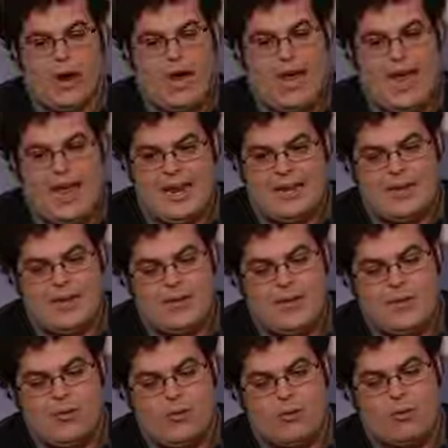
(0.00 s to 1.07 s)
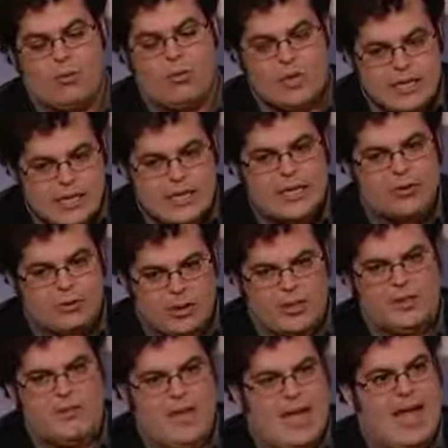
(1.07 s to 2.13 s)
I had really,
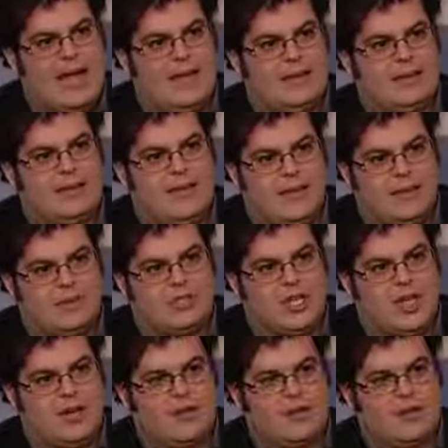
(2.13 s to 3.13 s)
really bad laryngitis.